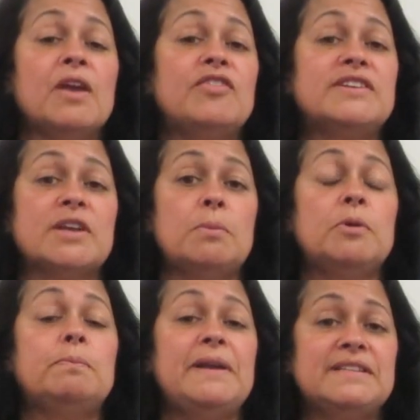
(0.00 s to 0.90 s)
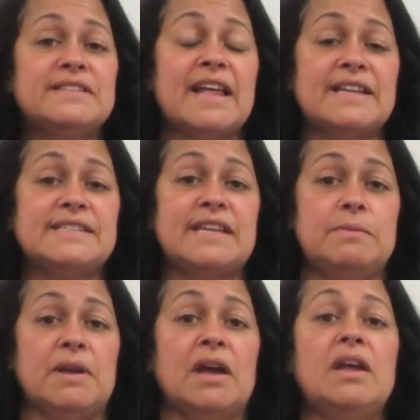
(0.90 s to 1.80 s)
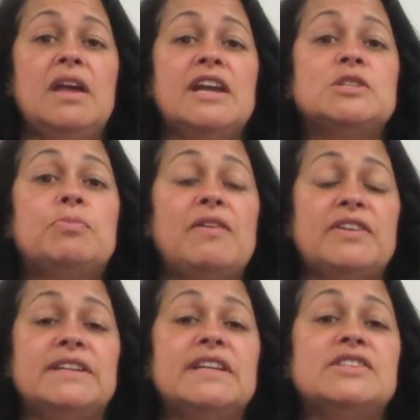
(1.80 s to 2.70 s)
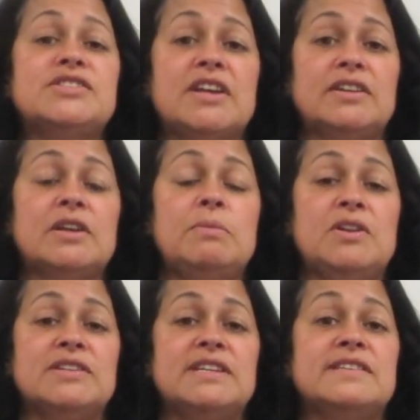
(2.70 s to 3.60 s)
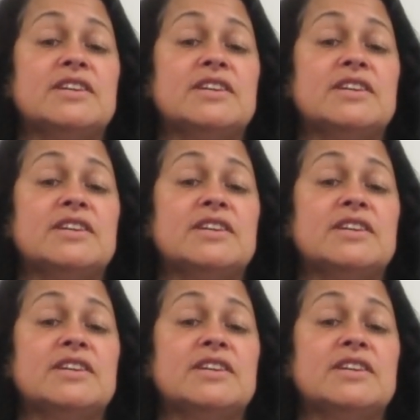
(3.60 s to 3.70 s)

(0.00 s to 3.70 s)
For example, beta thalassemia is prevalent in certain communities,